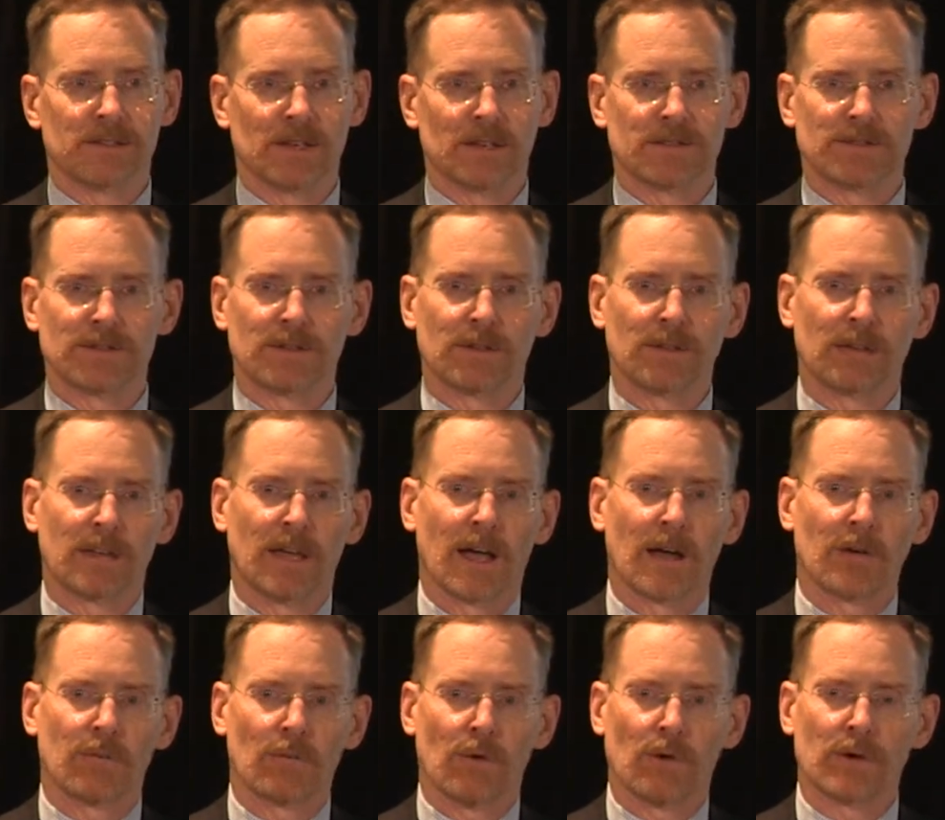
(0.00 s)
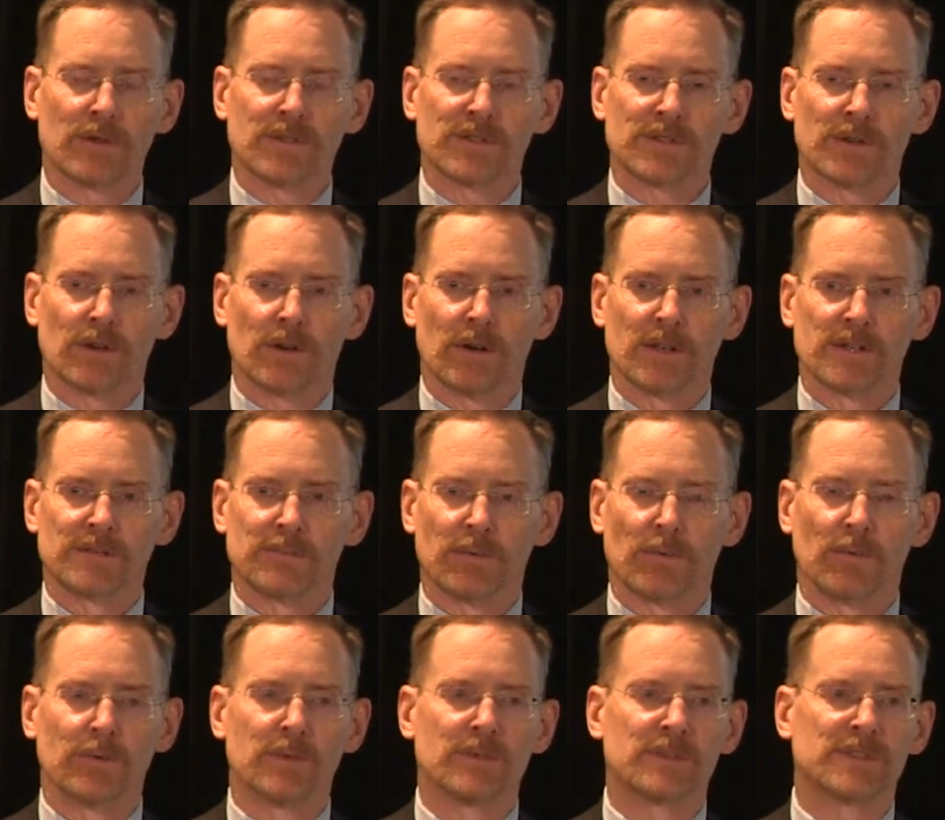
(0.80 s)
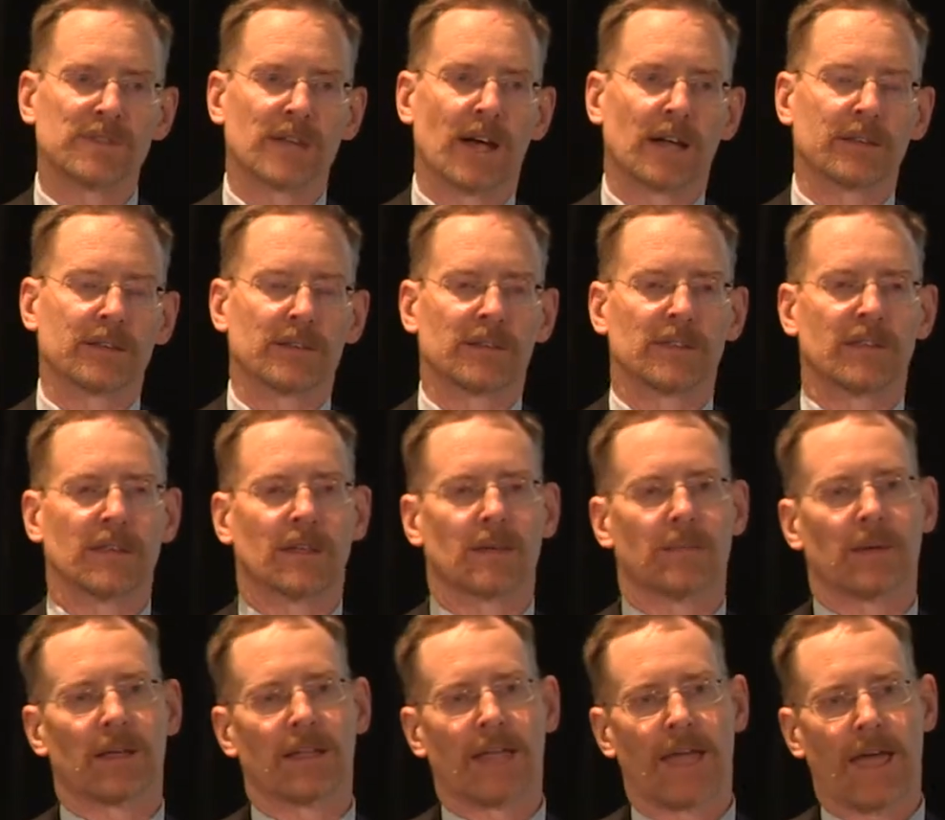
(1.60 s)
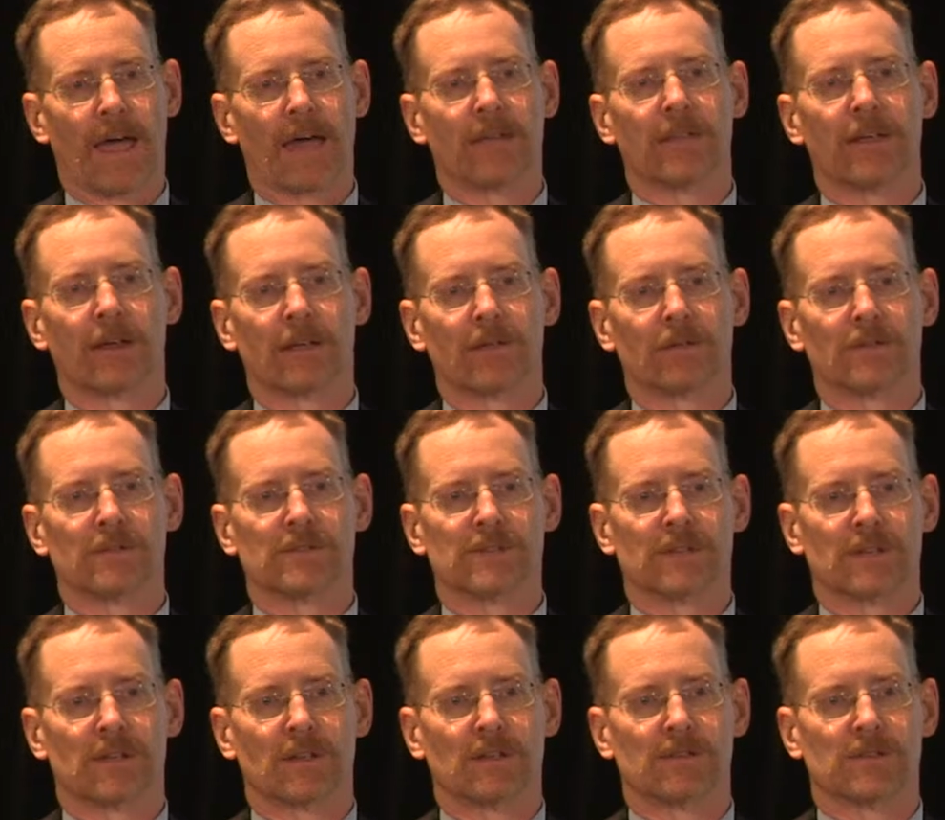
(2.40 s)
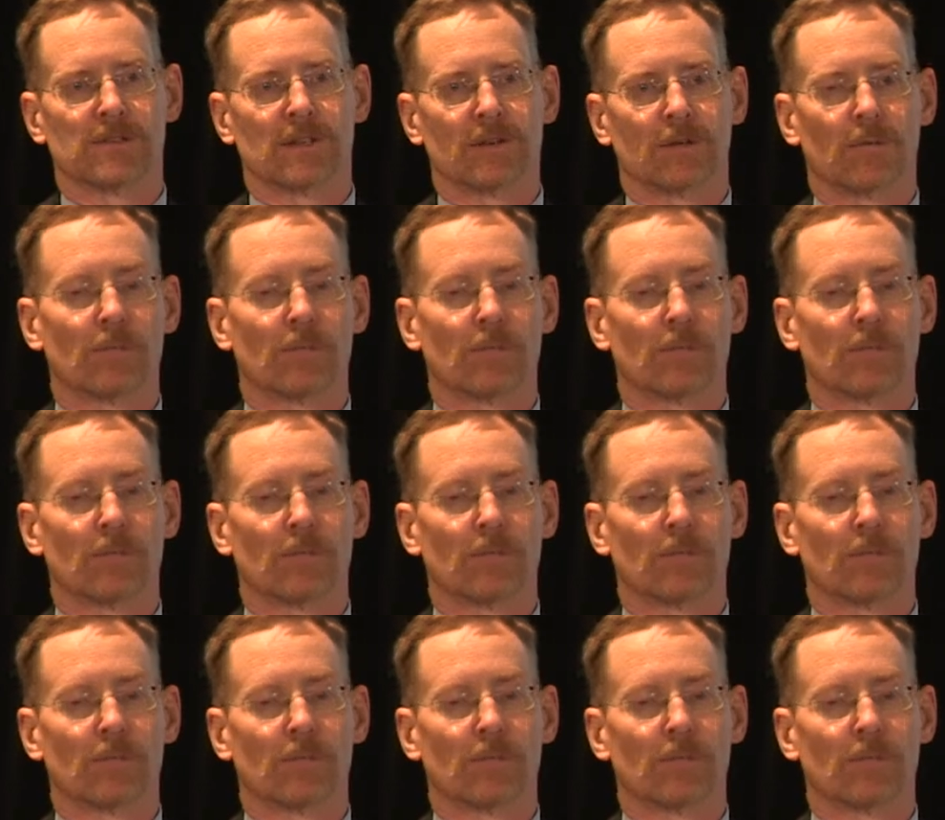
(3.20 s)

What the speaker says: they certainly aren't rocket science, but when you start to think about how they use energy,